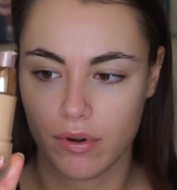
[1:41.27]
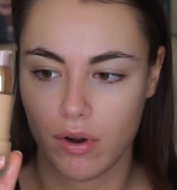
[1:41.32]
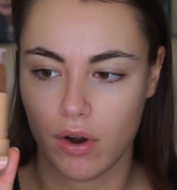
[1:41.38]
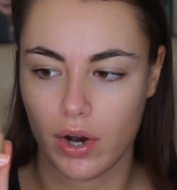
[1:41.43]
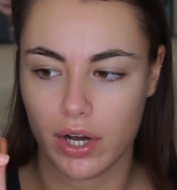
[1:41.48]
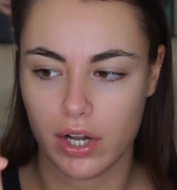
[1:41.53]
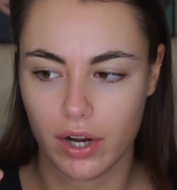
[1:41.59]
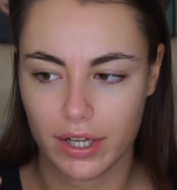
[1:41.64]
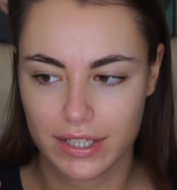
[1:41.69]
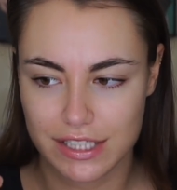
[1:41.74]

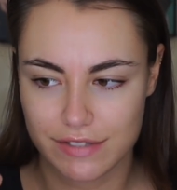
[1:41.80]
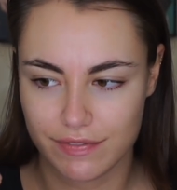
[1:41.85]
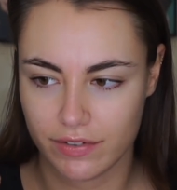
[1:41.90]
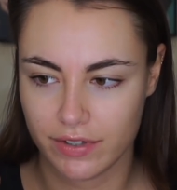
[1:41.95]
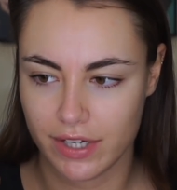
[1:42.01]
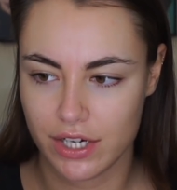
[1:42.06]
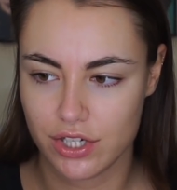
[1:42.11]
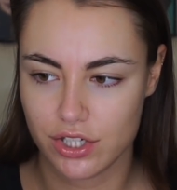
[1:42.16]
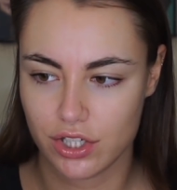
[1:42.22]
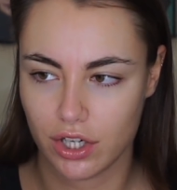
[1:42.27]
I like this
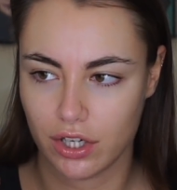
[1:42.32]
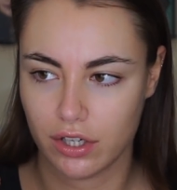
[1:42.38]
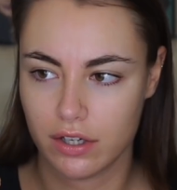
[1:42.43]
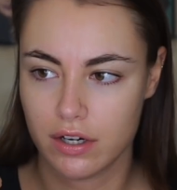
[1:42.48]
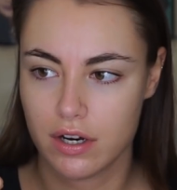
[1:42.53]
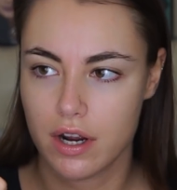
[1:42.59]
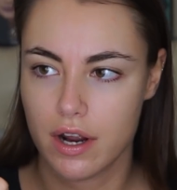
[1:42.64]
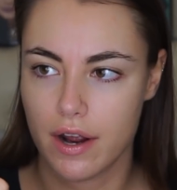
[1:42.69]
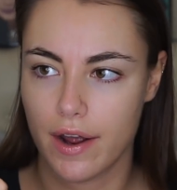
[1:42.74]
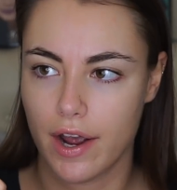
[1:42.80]

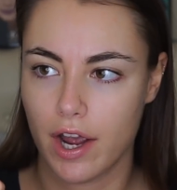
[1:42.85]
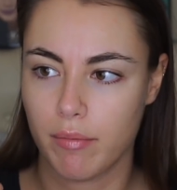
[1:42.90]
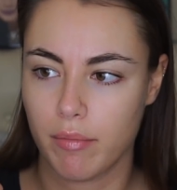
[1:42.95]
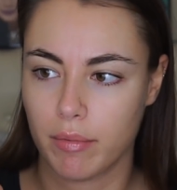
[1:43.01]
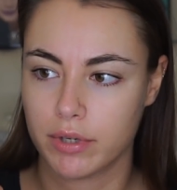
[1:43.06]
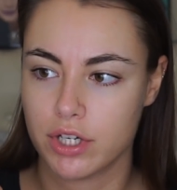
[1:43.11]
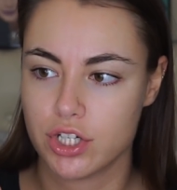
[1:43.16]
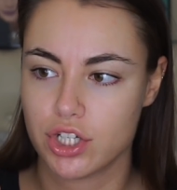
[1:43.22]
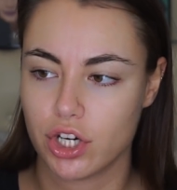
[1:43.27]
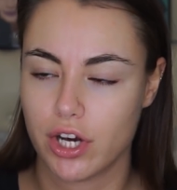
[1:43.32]
foundation. I'm
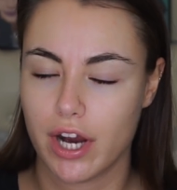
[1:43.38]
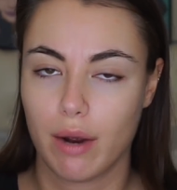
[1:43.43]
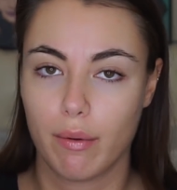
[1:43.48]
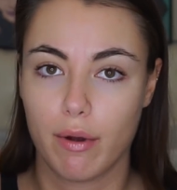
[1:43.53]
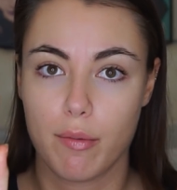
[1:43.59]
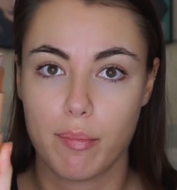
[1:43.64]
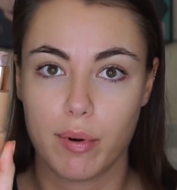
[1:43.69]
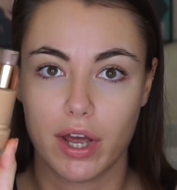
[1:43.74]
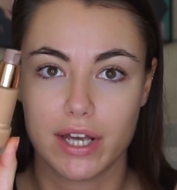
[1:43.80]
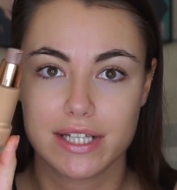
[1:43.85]
going to show you how
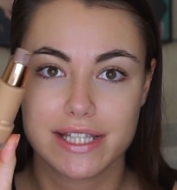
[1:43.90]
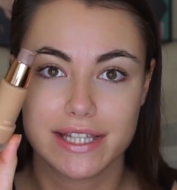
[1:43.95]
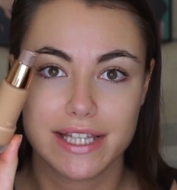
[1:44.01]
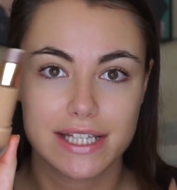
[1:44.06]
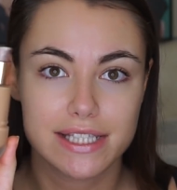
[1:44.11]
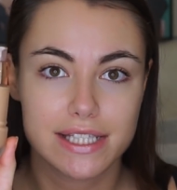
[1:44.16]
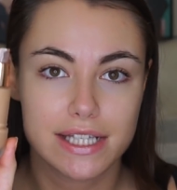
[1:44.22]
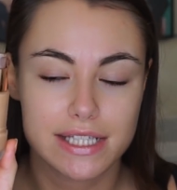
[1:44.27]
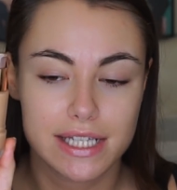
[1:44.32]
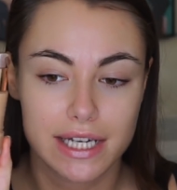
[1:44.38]
it applies.
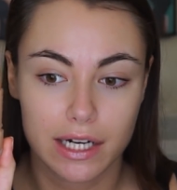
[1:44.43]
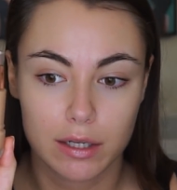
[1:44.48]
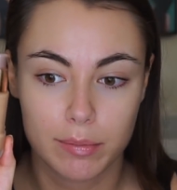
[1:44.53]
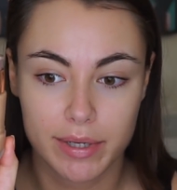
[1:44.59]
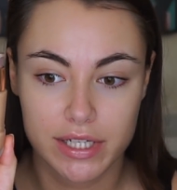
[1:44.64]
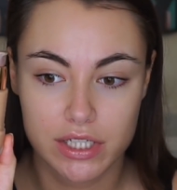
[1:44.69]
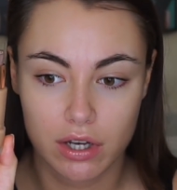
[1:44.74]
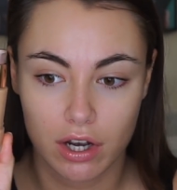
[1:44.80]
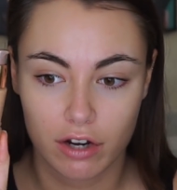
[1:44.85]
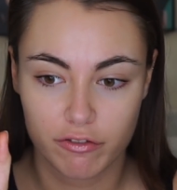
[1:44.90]
This is a little
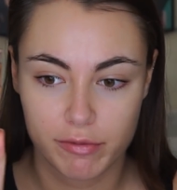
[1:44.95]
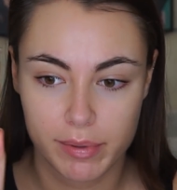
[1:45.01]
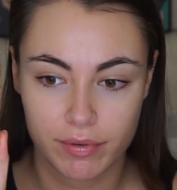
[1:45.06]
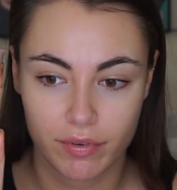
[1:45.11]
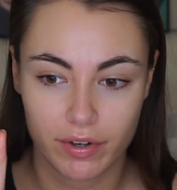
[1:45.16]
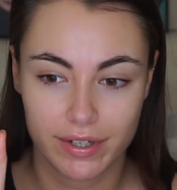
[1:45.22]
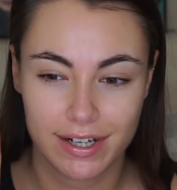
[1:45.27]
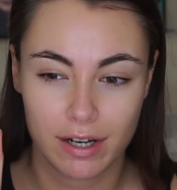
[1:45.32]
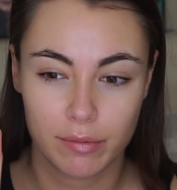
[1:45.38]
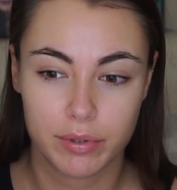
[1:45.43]
bit dark for me
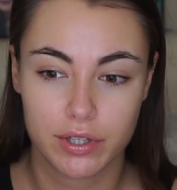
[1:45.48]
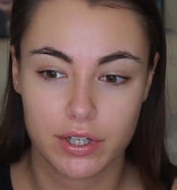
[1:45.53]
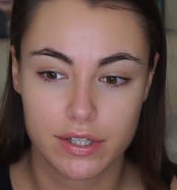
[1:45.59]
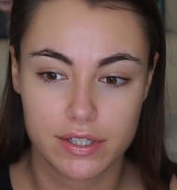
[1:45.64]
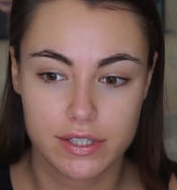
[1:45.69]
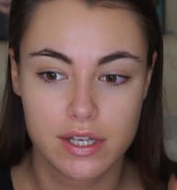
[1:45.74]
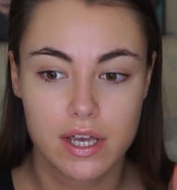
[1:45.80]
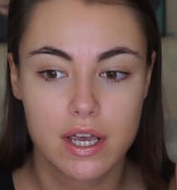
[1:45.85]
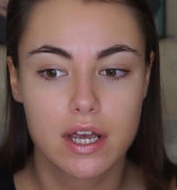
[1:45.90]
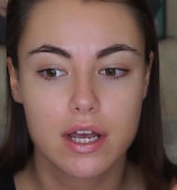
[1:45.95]
right now
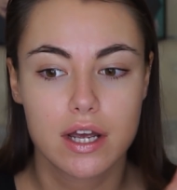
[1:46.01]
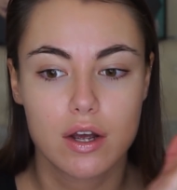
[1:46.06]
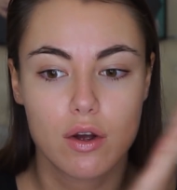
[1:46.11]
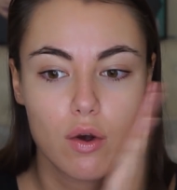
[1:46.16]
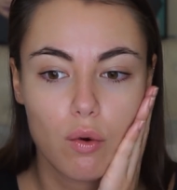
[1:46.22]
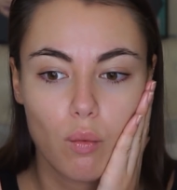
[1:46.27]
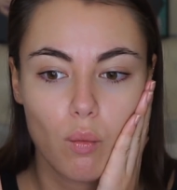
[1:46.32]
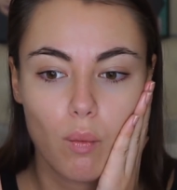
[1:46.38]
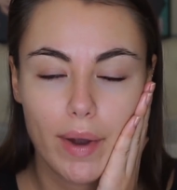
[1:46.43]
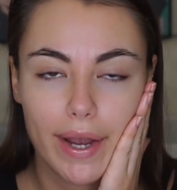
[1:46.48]
because
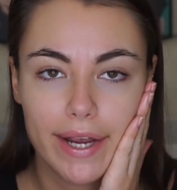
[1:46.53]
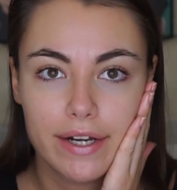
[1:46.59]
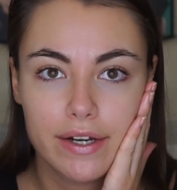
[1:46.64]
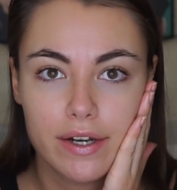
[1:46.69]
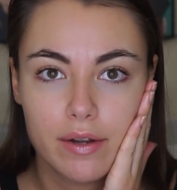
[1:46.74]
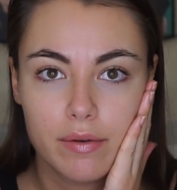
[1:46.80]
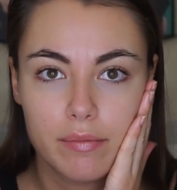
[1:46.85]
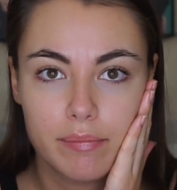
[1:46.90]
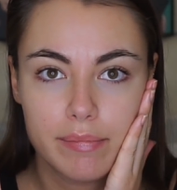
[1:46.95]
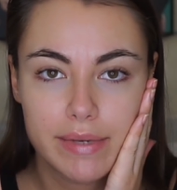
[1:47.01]

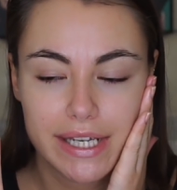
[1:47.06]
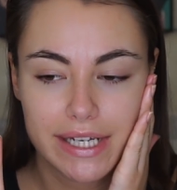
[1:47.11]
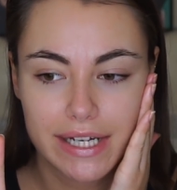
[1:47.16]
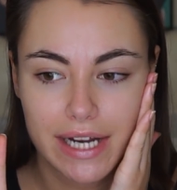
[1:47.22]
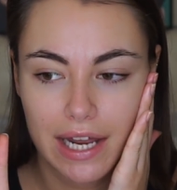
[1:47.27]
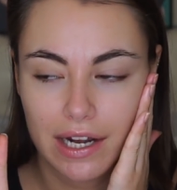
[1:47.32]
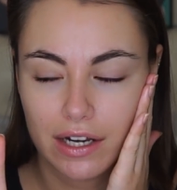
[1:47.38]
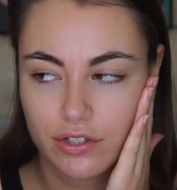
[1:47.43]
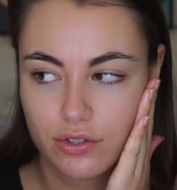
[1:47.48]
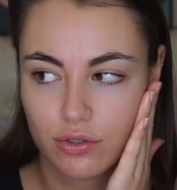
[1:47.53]
when me and
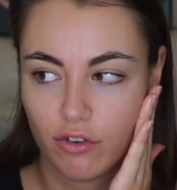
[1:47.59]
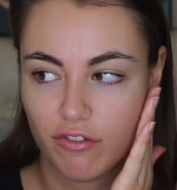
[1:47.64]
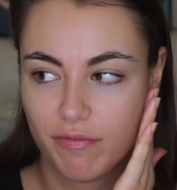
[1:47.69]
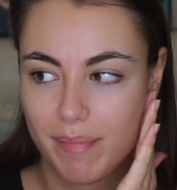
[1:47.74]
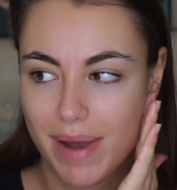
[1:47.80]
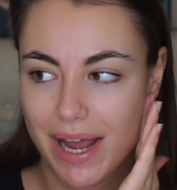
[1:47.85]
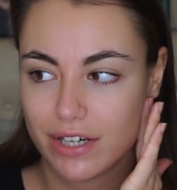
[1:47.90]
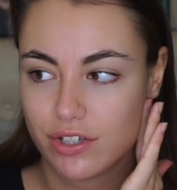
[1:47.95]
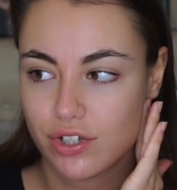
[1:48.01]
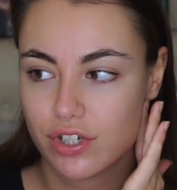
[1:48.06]
Ella sort of
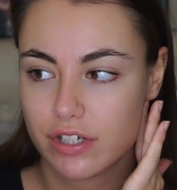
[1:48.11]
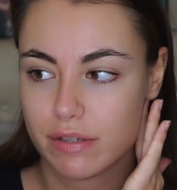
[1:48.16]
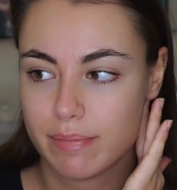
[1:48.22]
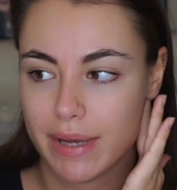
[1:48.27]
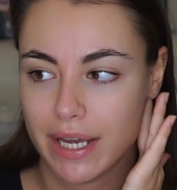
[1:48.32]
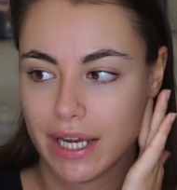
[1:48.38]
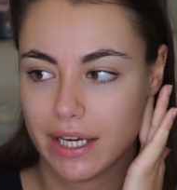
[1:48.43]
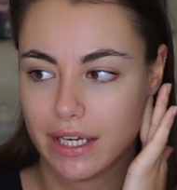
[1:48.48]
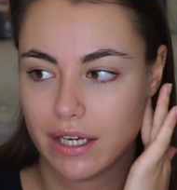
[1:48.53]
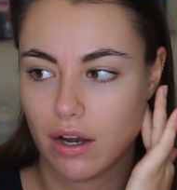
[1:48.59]
matched
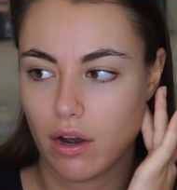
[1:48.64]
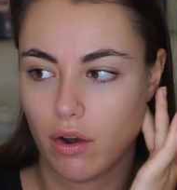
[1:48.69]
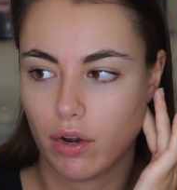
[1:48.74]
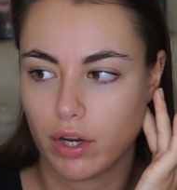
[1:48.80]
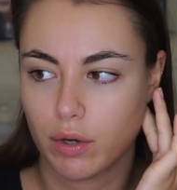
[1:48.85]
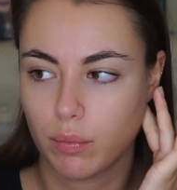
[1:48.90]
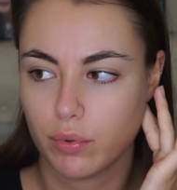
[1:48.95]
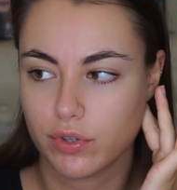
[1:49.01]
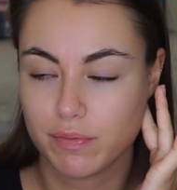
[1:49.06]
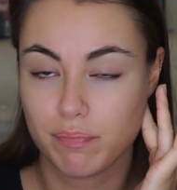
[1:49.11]
me,
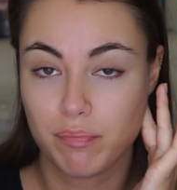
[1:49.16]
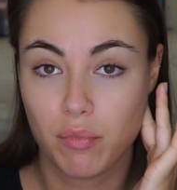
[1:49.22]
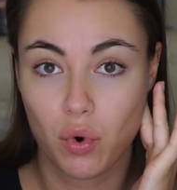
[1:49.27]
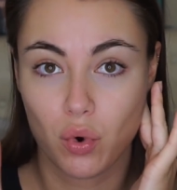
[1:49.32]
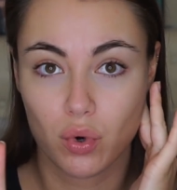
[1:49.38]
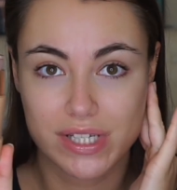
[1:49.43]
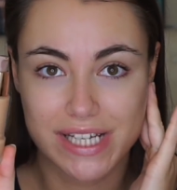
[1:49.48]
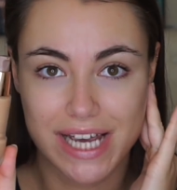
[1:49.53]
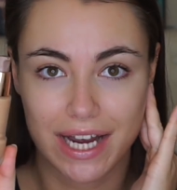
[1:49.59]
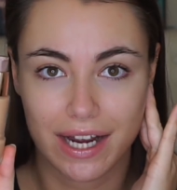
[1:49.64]
I was
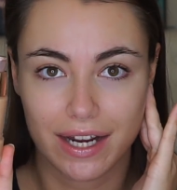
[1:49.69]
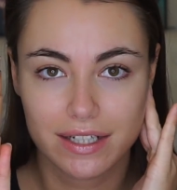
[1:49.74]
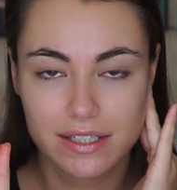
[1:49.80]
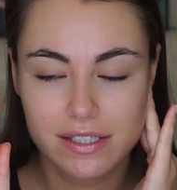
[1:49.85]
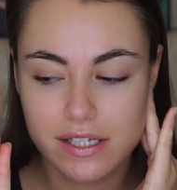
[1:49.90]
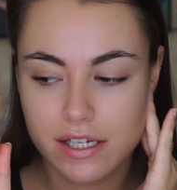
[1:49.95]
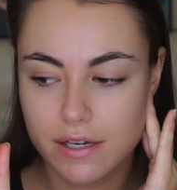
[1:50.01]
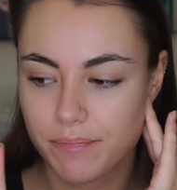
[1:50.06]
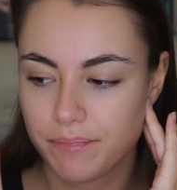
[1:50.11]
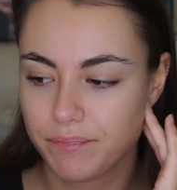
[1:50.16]
more
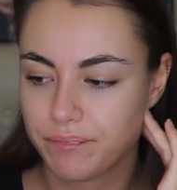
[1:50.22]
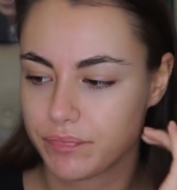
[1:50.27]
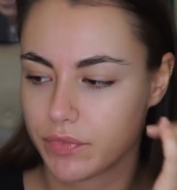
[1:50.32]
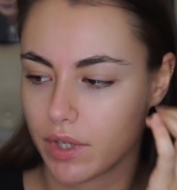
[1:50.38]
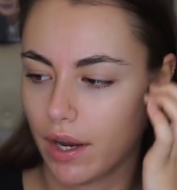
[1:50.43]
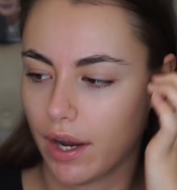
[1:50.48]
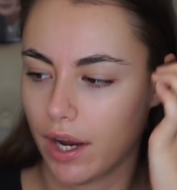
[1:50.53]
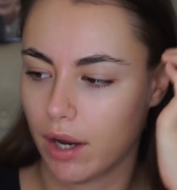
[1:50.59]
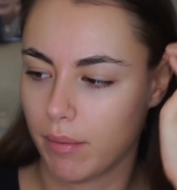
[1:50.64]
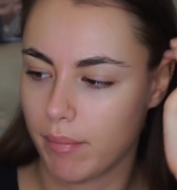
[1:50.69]
tanned,
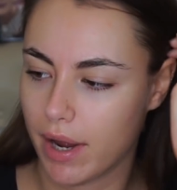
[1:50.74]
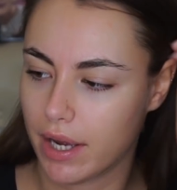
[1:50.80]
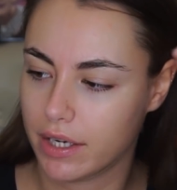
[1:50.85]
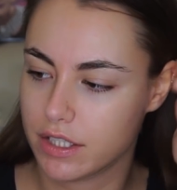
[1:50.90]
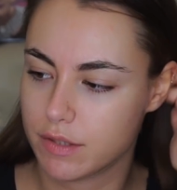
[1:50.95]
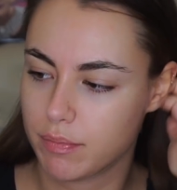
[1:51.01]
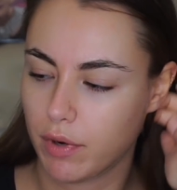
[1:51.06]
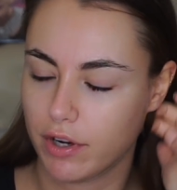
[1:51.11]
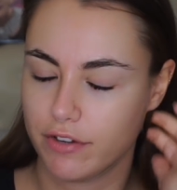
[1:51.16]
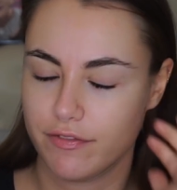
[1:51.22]

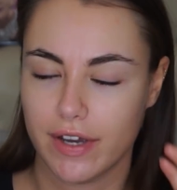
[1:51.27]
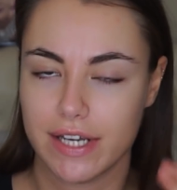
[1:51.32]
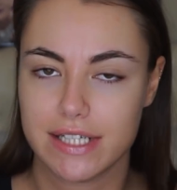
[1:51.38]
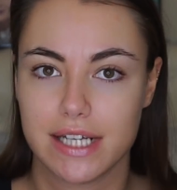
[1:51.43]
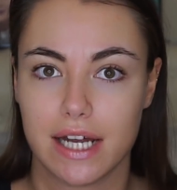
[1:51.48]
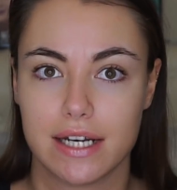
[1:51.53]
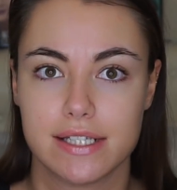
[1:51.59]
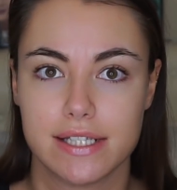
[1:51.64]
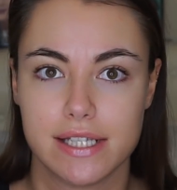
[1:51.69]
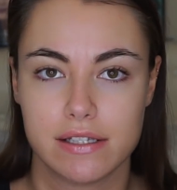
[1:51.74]
and my fake
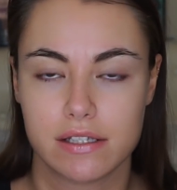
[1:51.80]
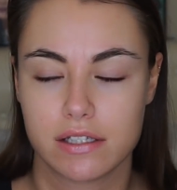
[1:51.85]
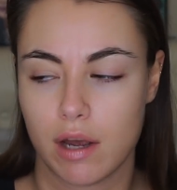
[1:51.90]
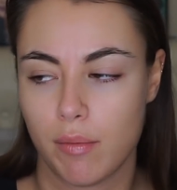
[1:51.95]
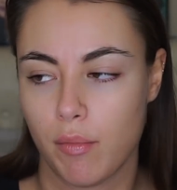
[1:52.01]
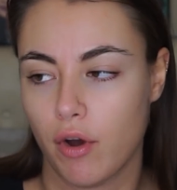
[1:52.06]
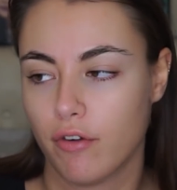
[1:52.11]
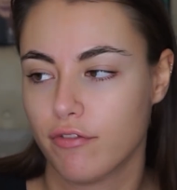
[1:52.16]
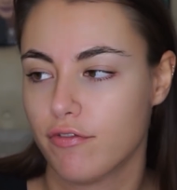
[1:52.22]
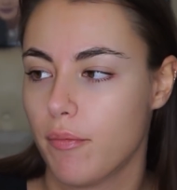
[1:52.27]
tan since
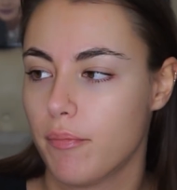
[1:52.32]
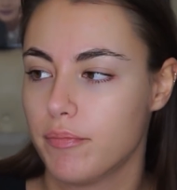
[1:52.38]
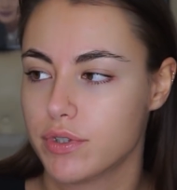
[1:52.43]
come off.